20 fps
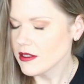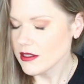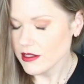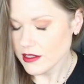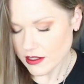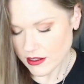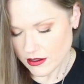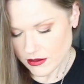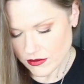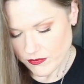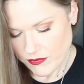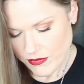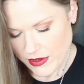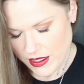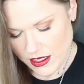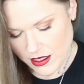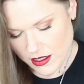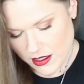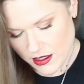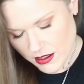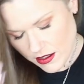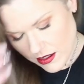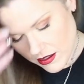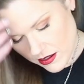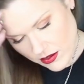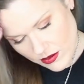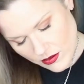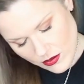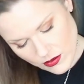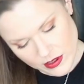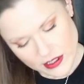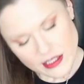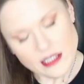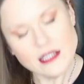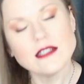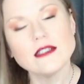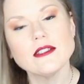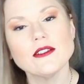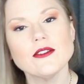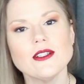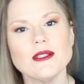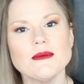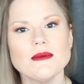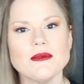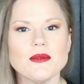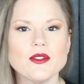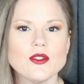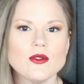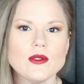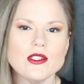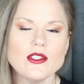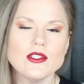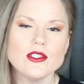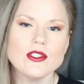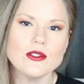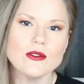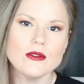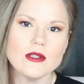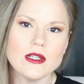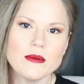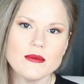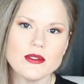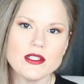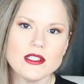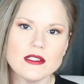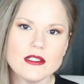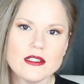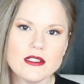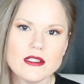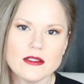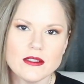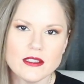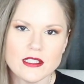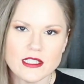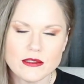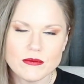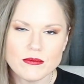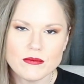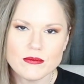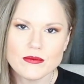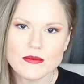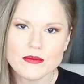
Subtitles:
Yeah? No, it's an agreement between you two. I'm seeing a clear ending.